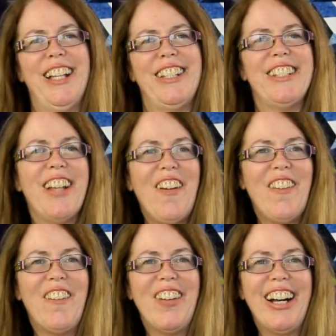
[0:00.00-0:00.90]

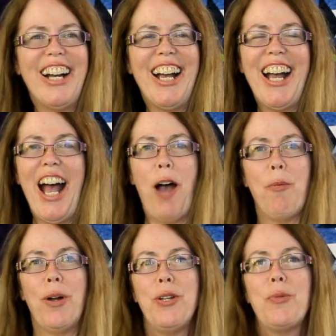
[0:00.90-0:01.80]
So, I
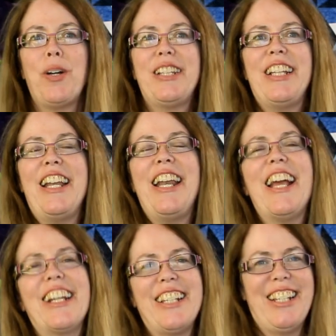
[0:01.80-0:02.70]
wonder what the
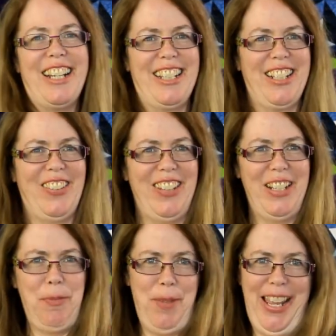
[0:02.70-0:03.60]
next thing's going
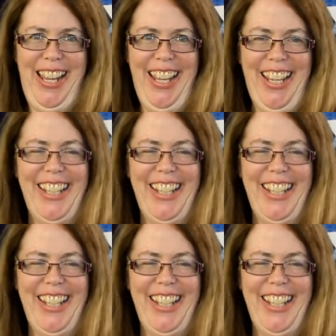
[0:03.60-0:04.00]
to be.